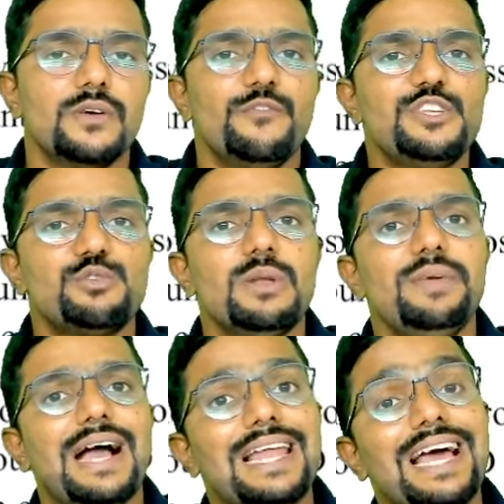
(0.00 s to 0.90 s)
which will
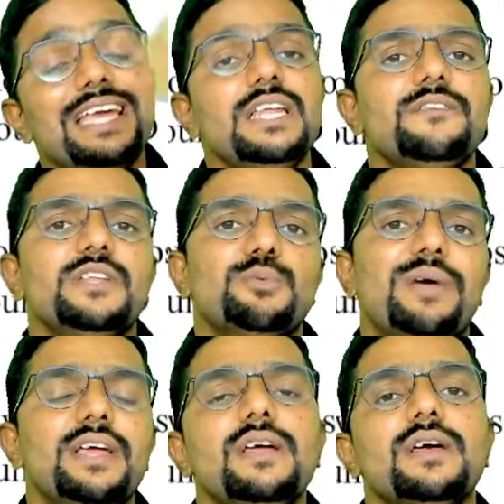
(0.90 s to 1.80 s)
be aligning with
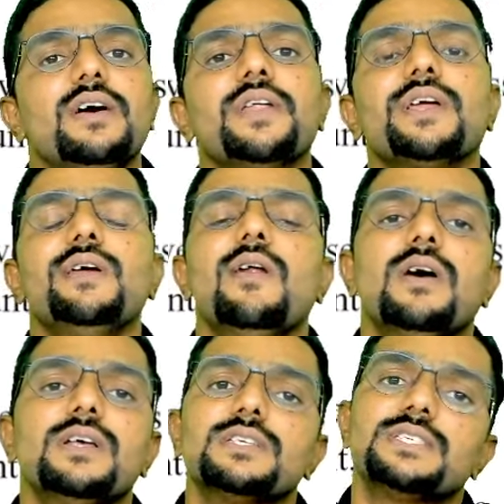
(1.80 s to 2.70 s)
my regular
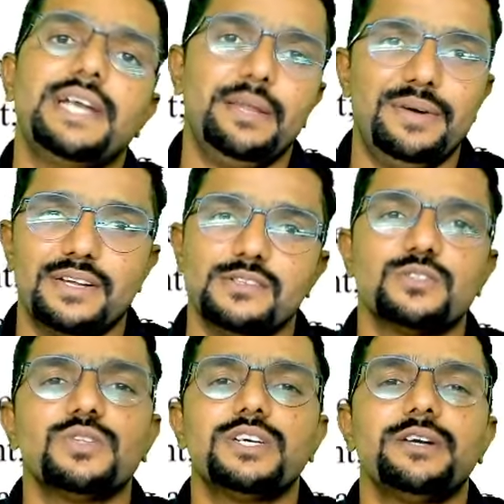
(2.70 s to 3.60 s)
study material,
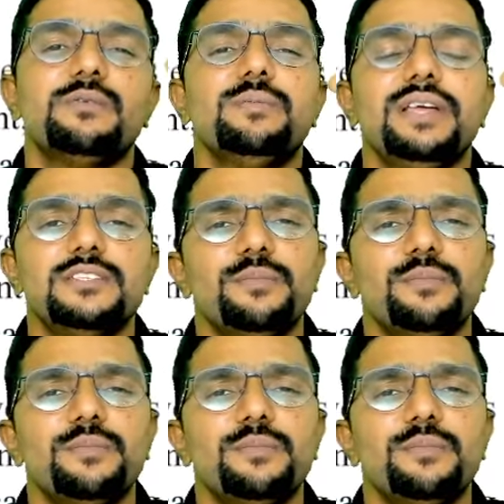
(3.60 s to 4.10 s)
so that it will be easy,